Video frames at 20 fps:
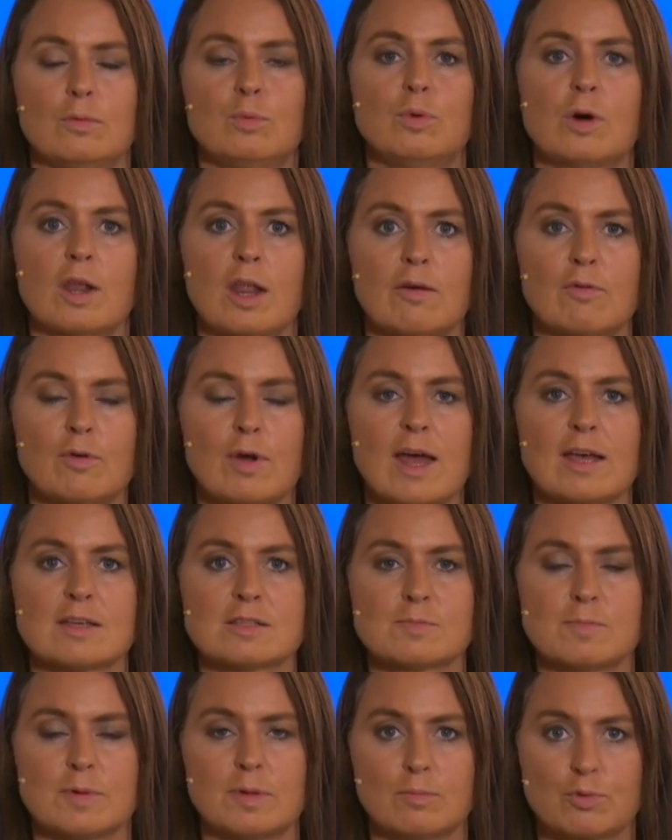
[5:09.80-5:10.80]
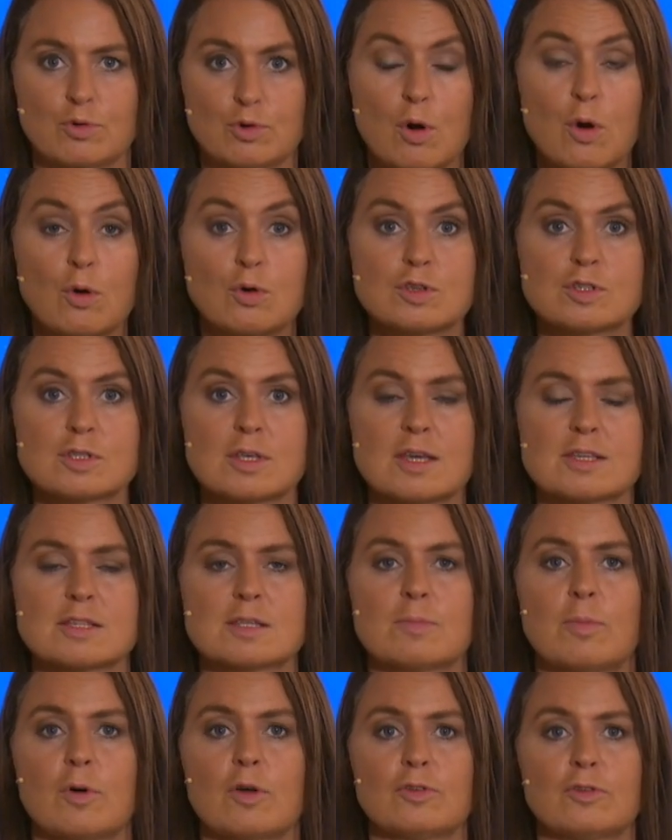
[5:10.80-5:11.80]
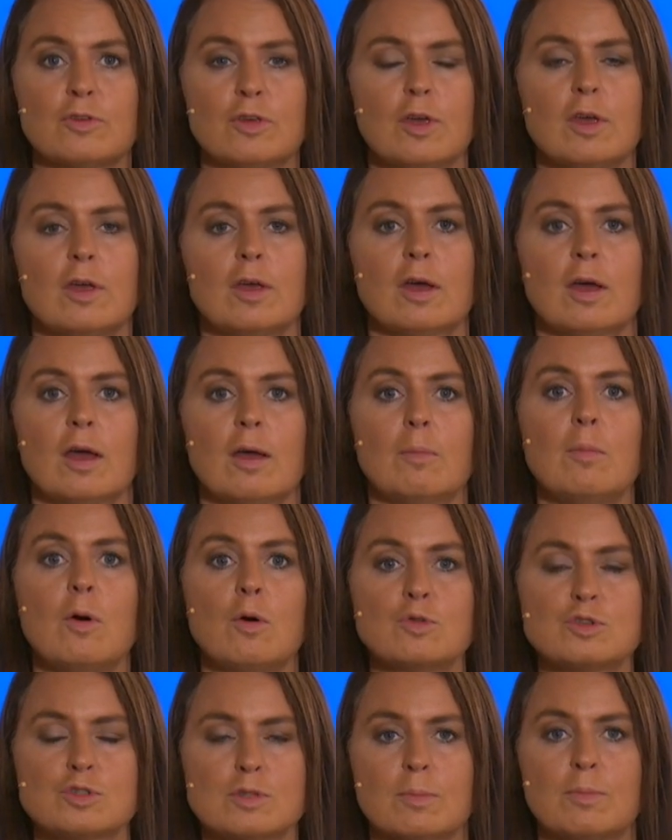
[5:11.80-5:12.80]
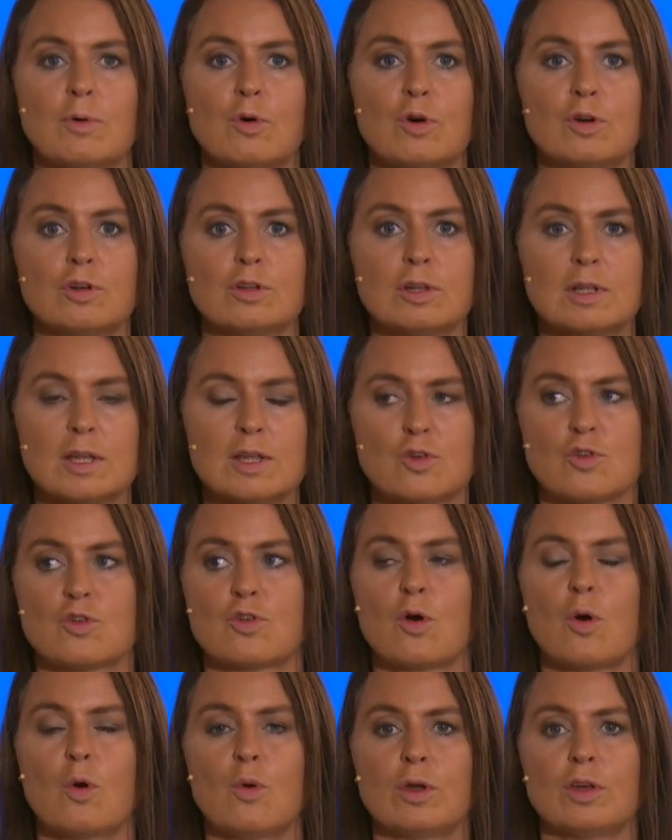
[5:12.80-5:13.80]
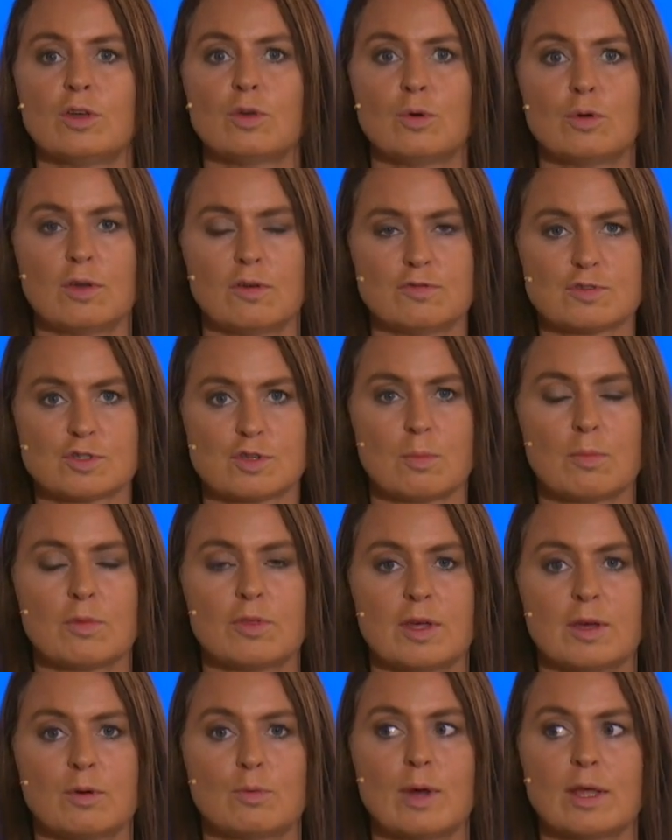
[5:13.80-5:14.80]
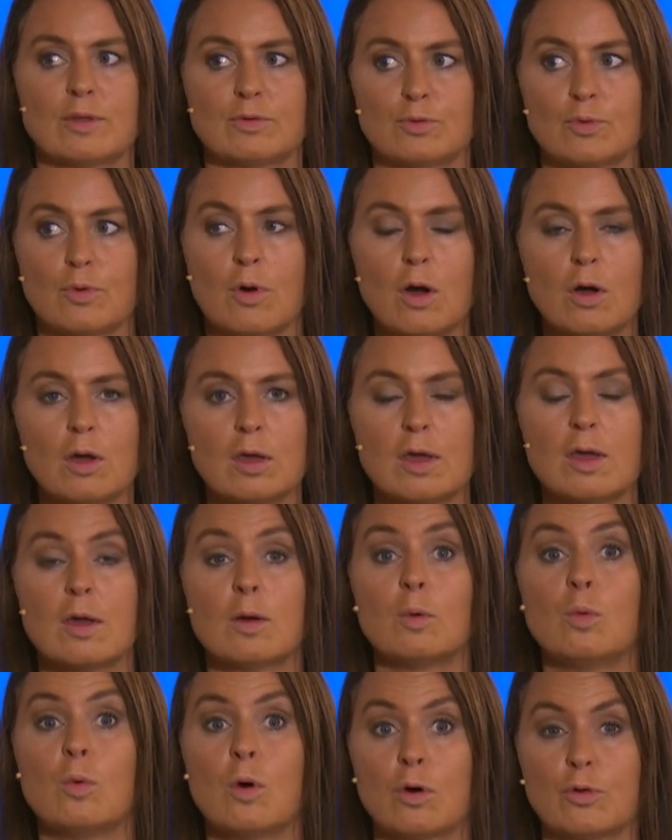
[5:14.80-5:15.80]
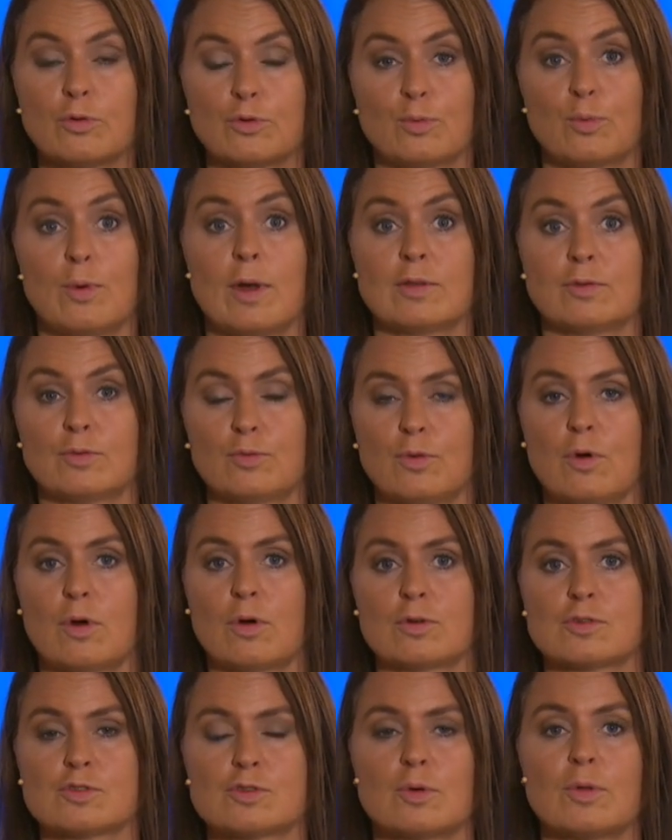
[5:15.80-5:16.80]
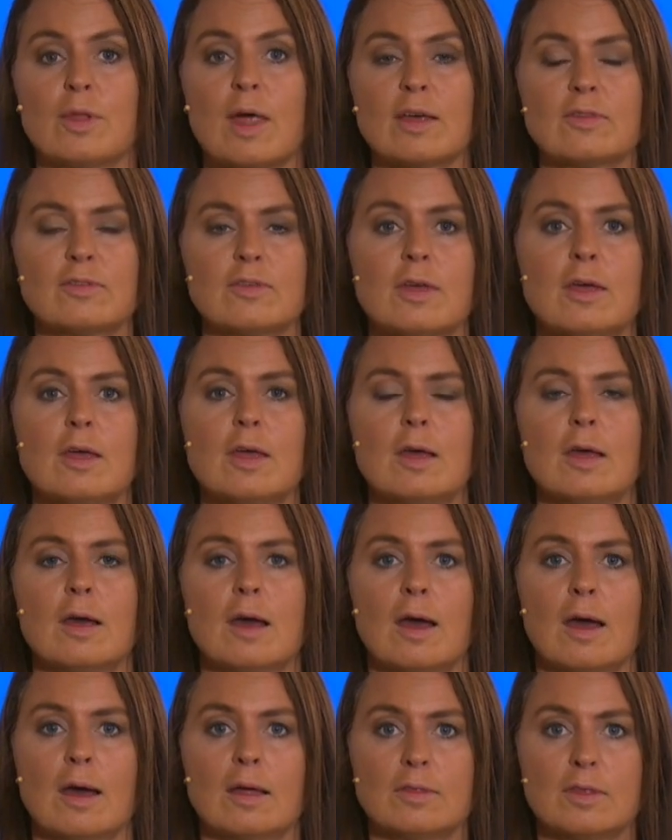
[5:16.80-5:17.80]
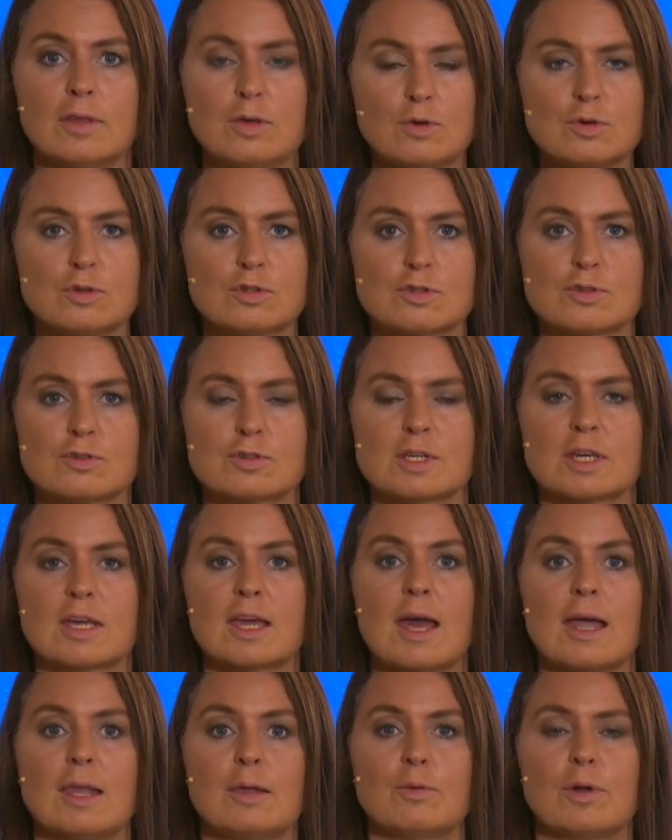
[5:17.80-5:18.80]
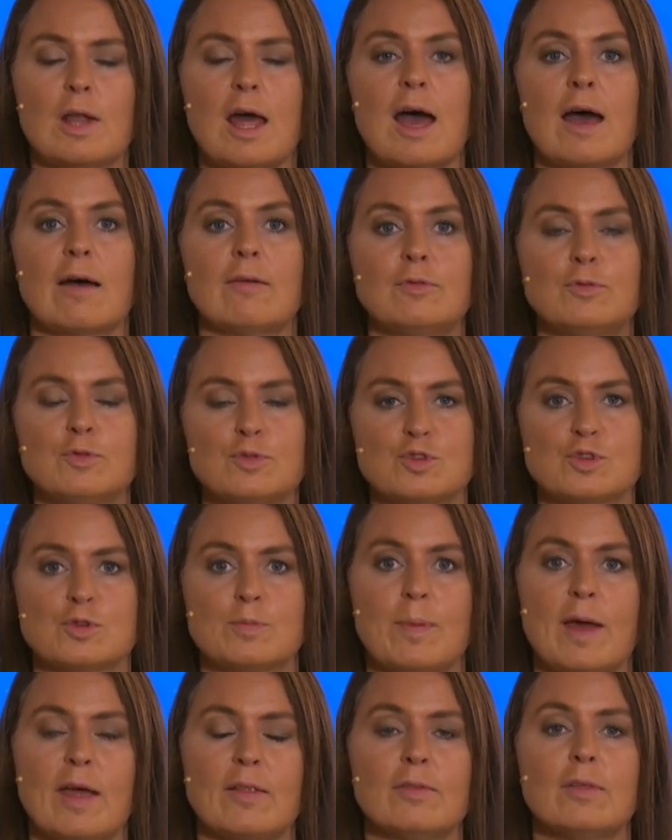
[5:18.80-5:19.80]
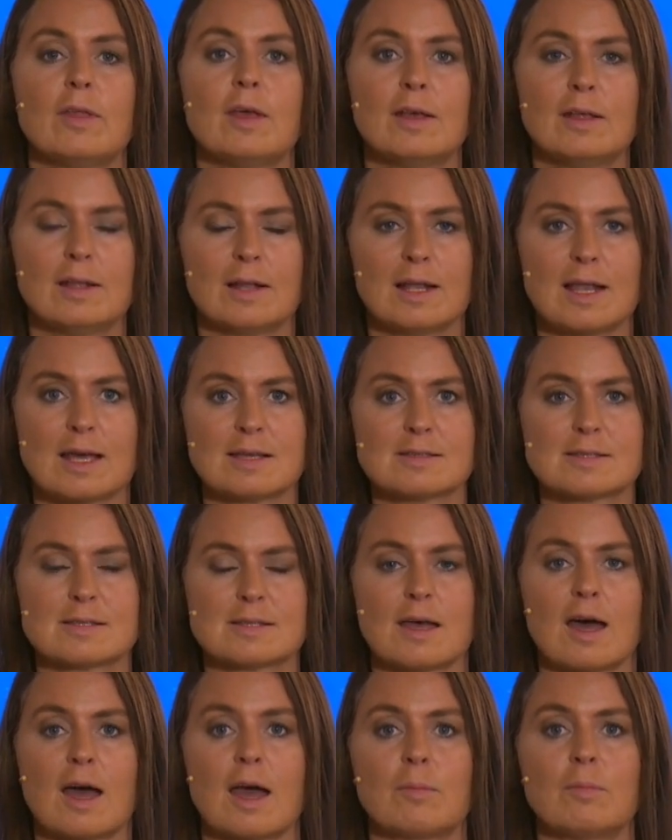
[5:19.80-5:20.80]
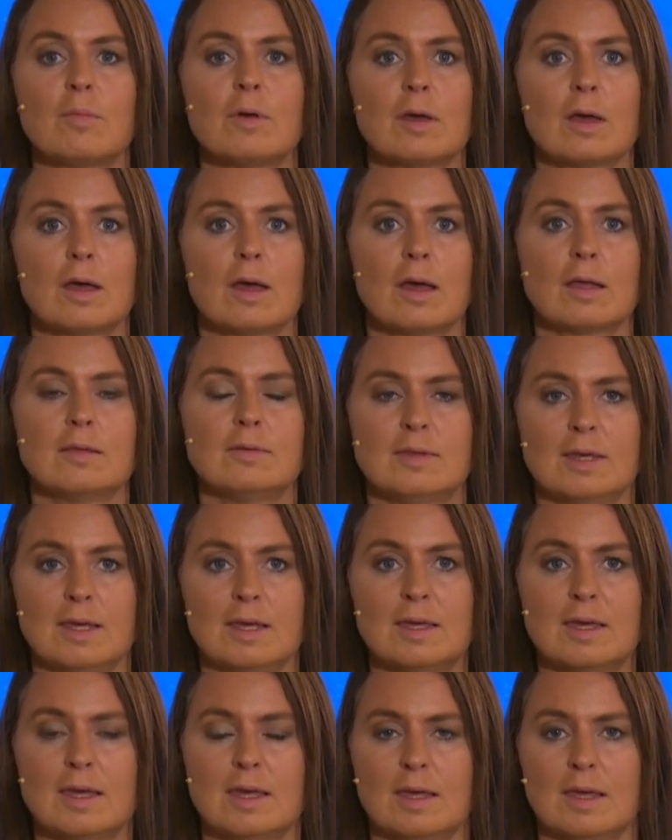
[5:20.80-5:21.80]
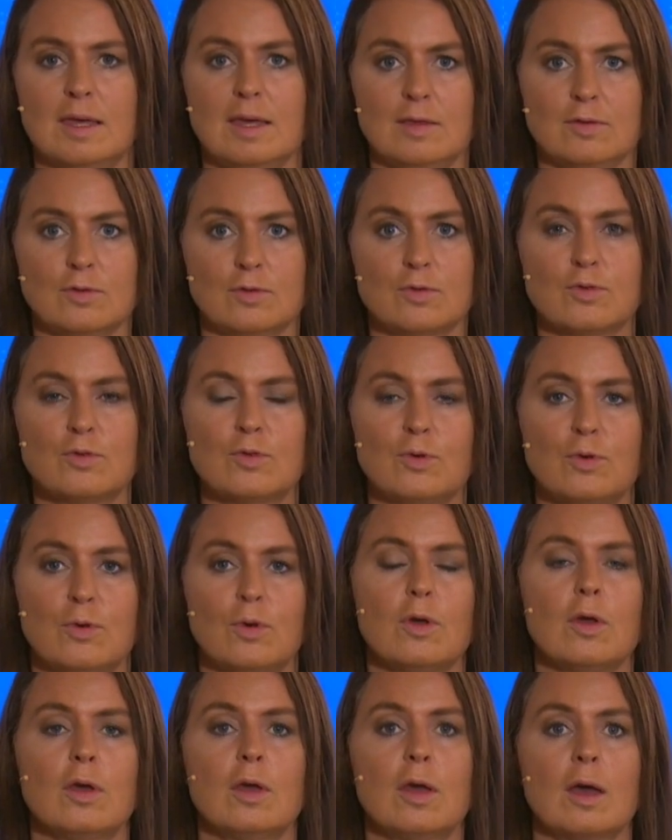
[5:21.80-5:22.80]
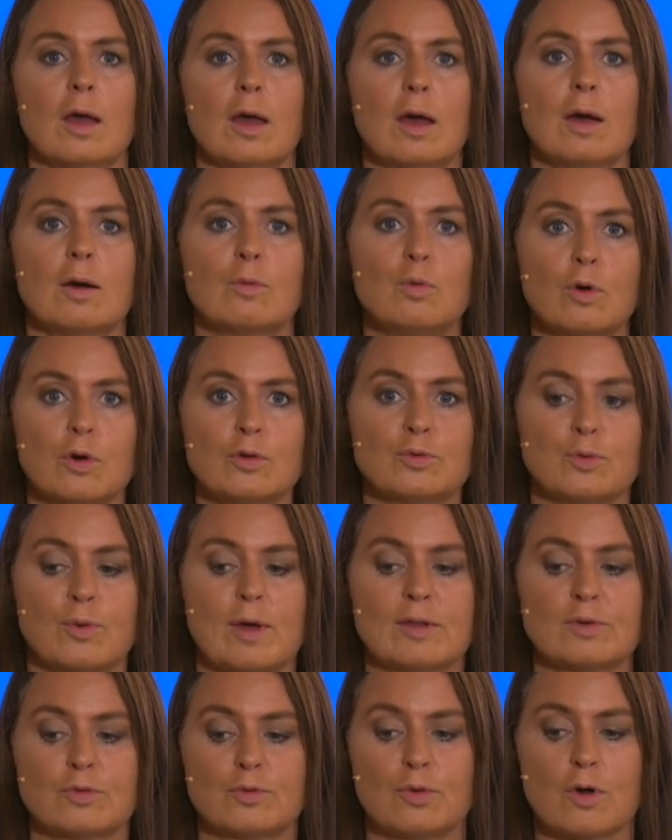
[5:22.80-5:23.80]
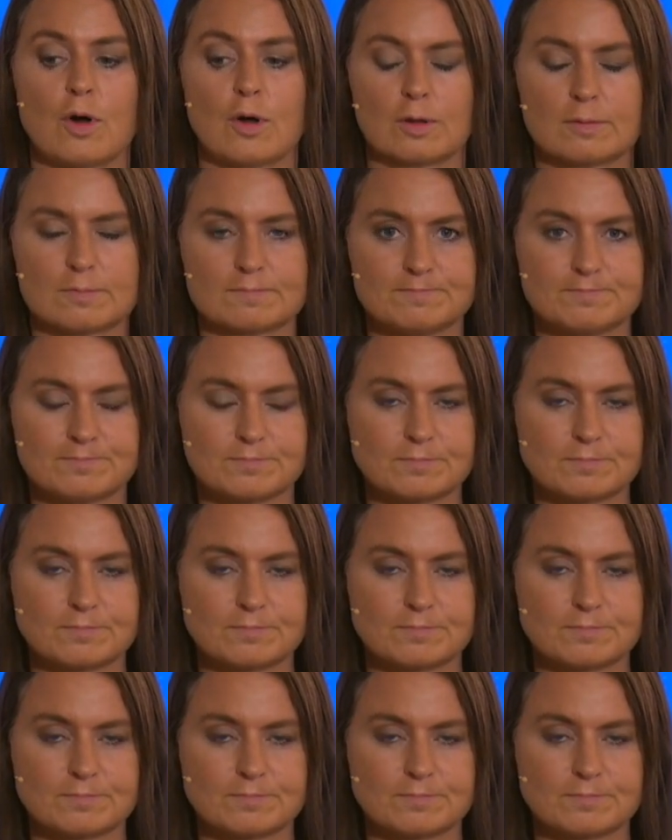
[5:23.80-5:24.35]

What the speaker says: whatever has been processed, but most importantly showing you if something went wrong, what went wrong, so that the users again will have to spend less time digging into what went wrong.